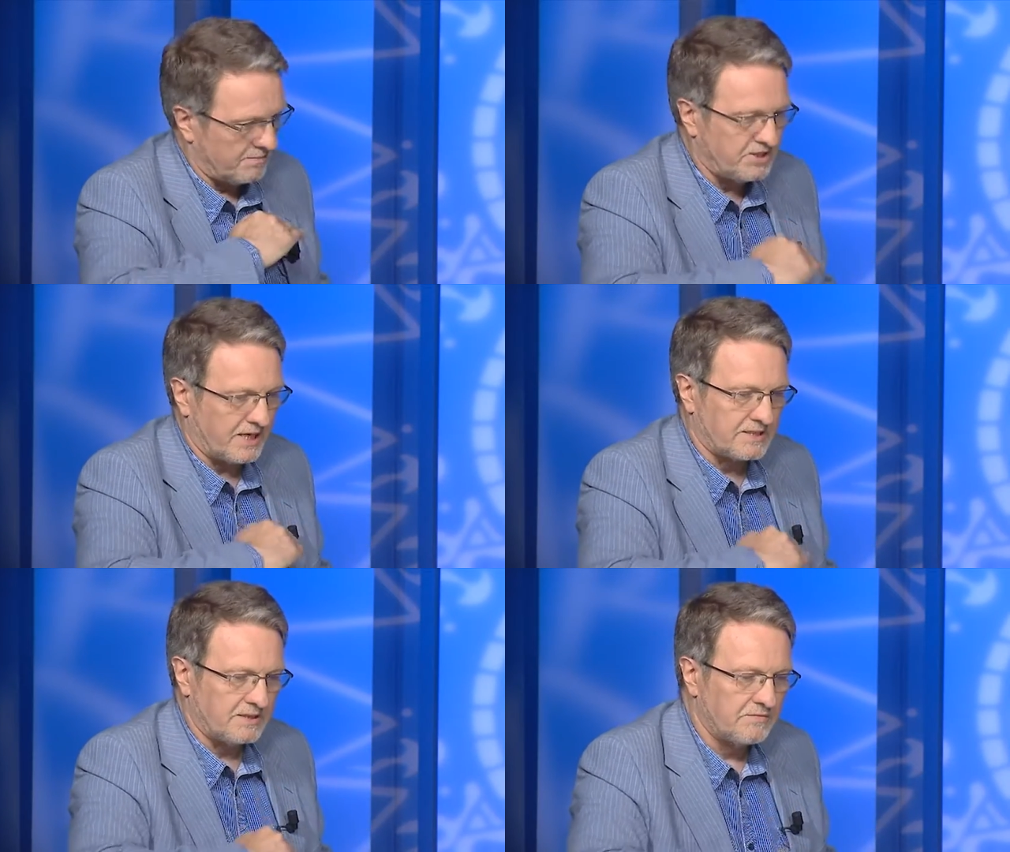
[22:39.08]

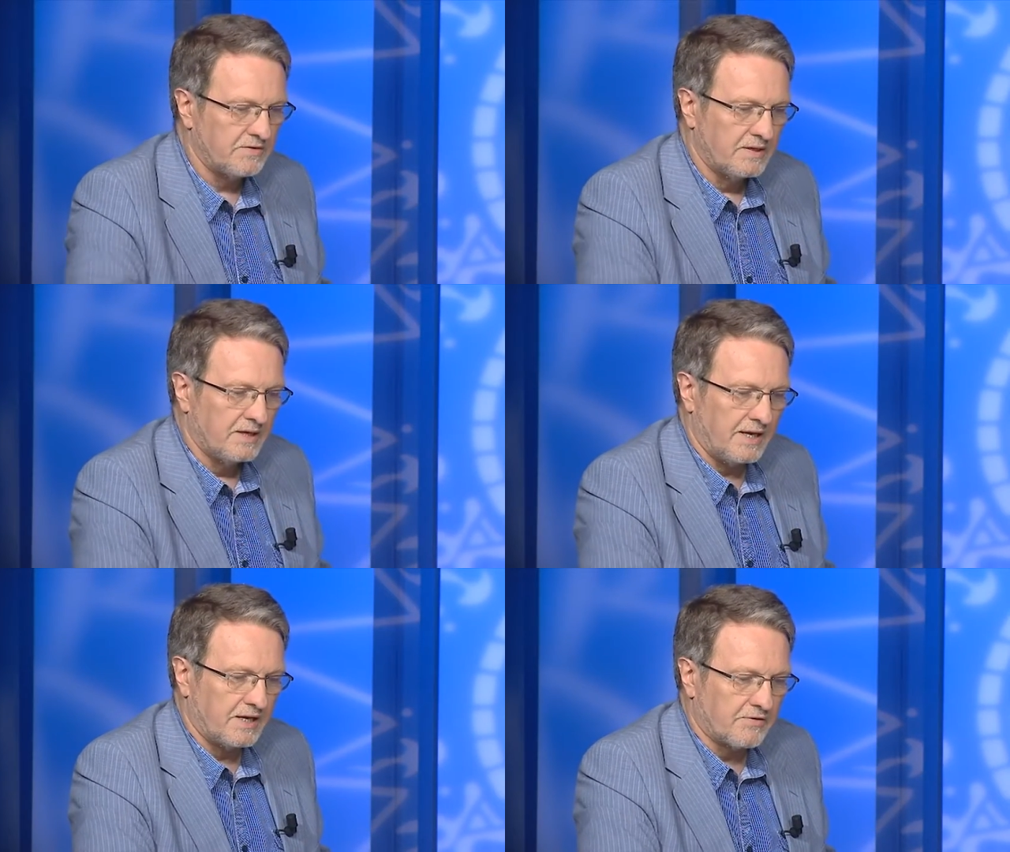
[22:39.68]
objective
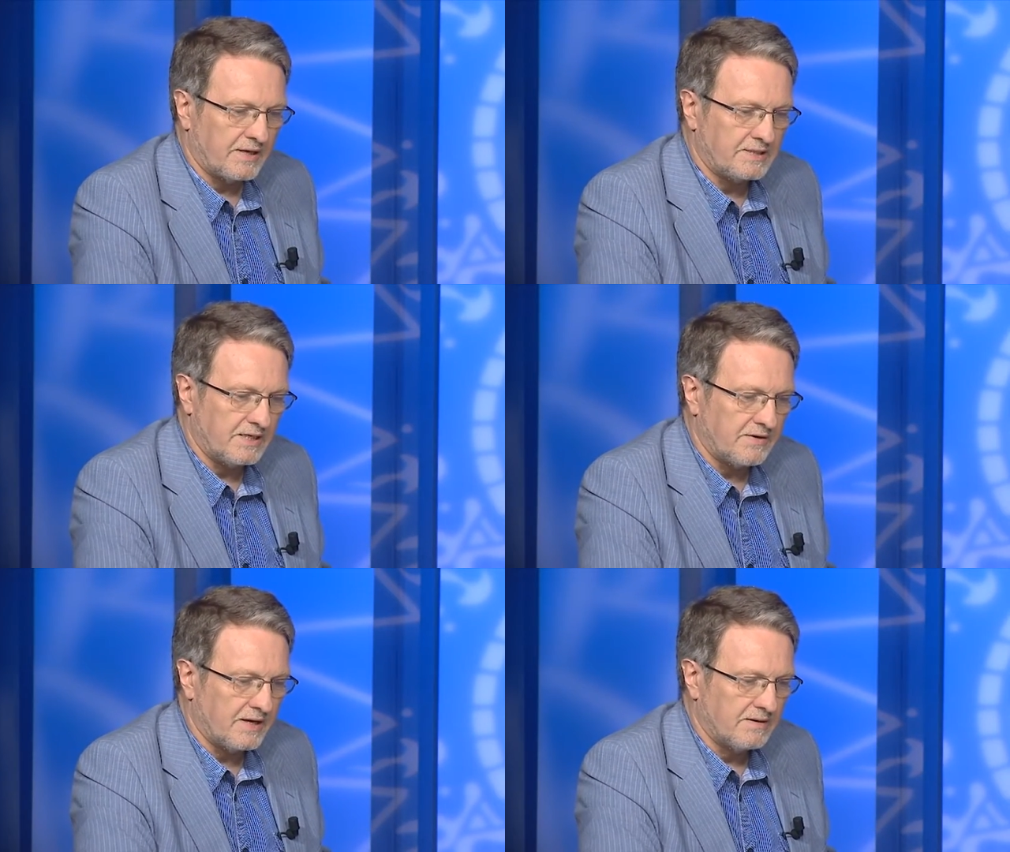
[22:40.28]
uh,
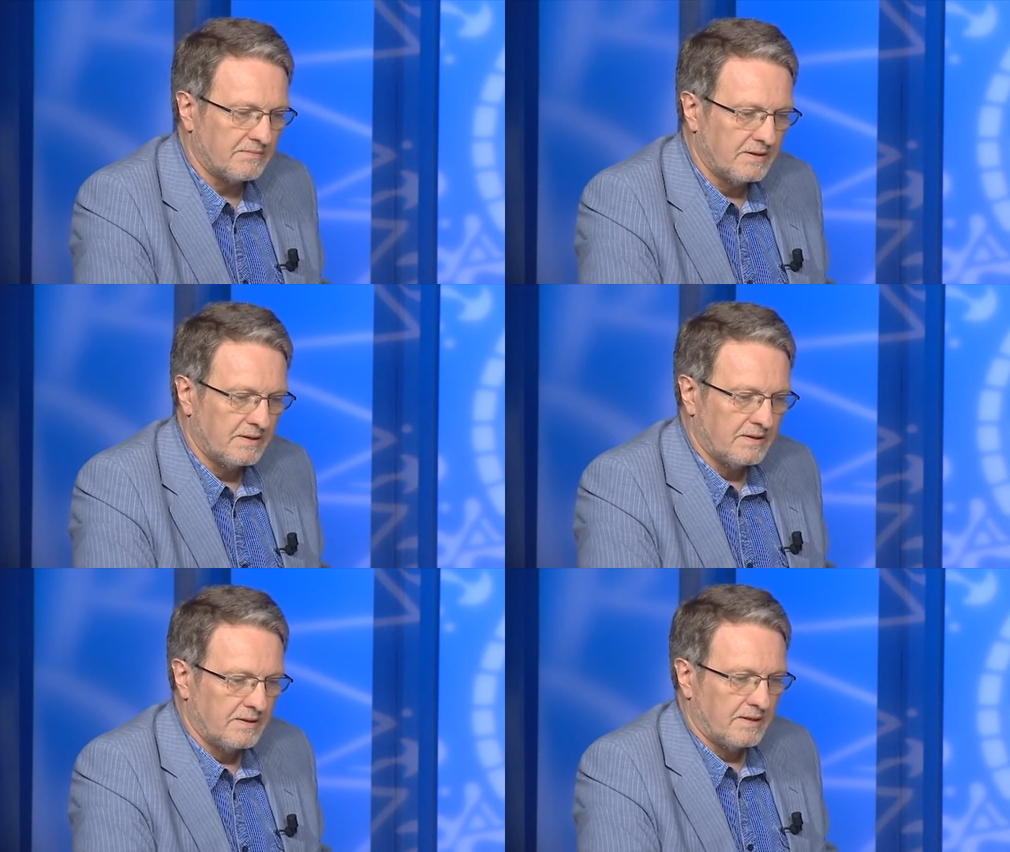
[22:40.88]
criteria.
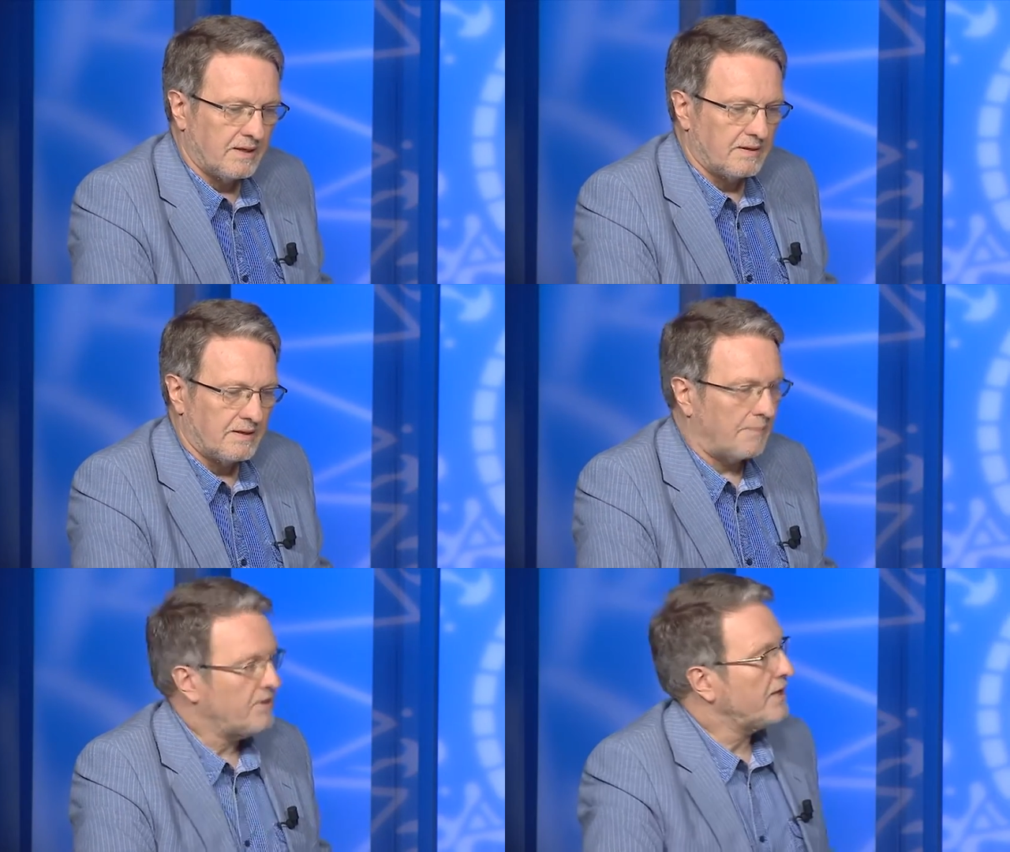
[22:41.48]

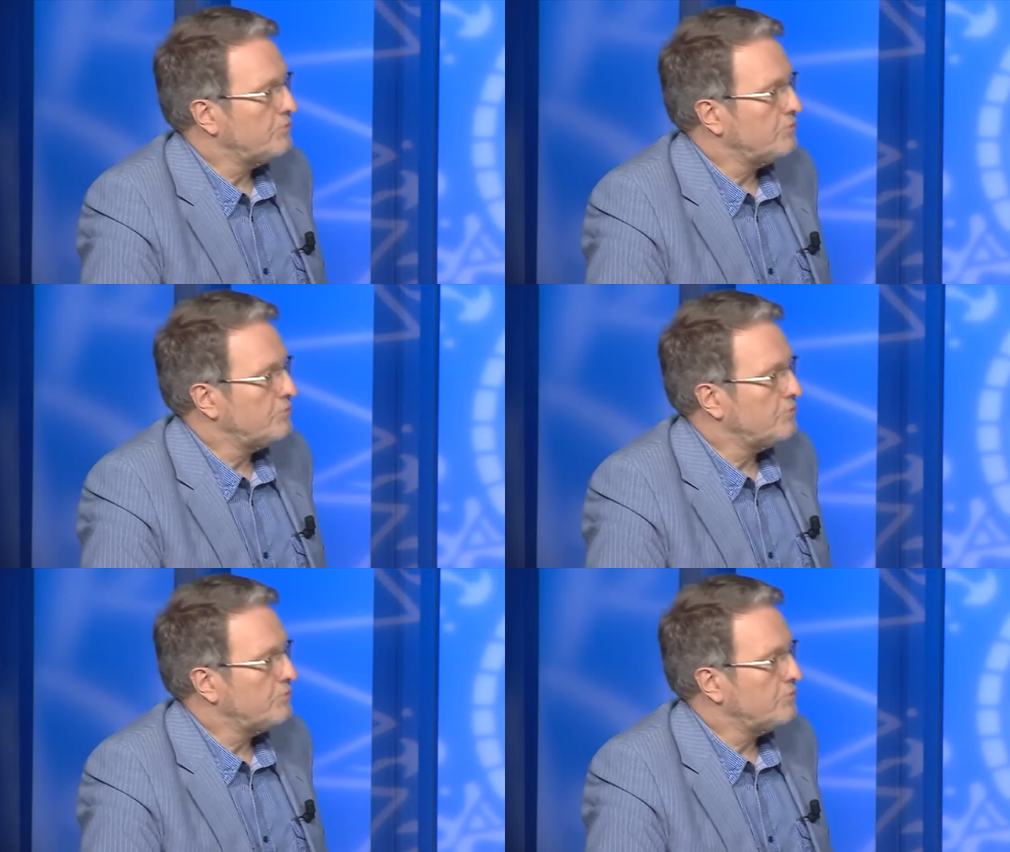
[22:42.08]
I mean, I